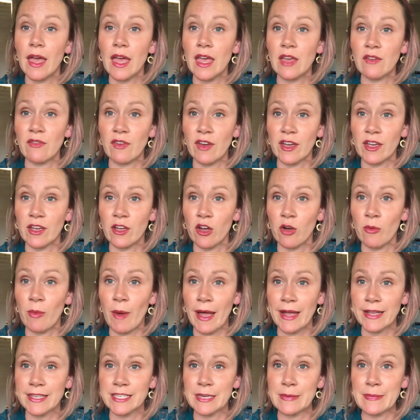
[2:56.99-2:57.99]
If I go
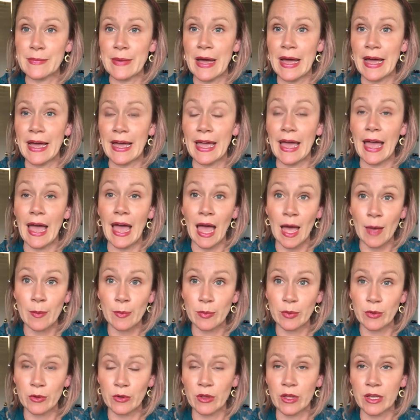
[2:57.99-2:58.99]
back to my
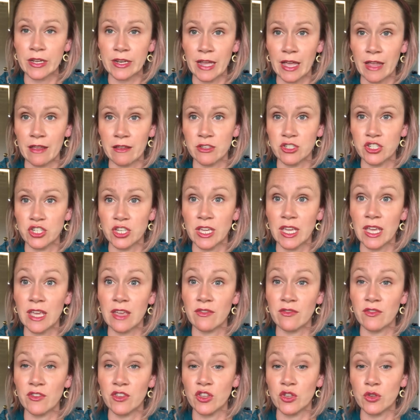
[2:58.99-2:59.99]
apple analogy,
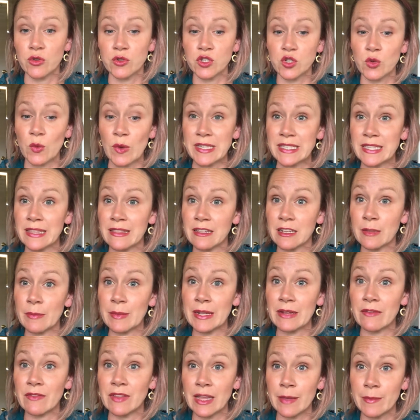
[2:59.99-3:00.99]
if you squeeze a little bit
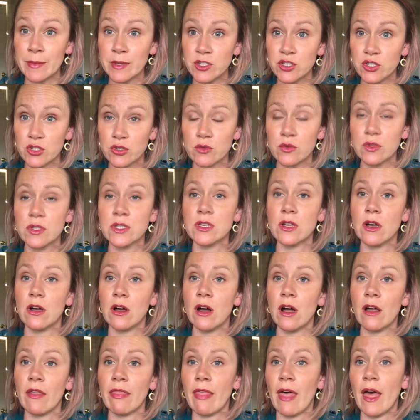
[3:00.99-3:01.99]
of lemon juice
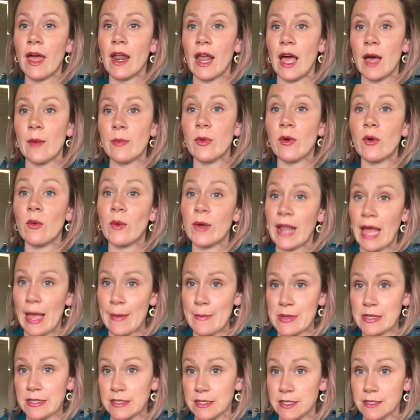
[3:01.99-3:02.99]
on that apple, what
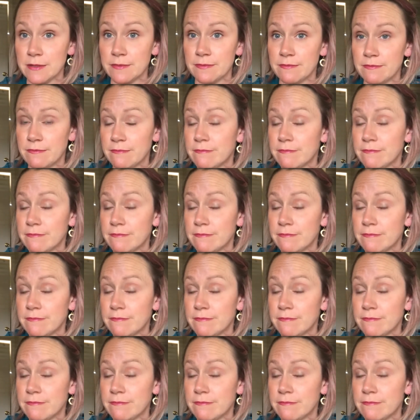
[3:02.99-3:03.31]
happens?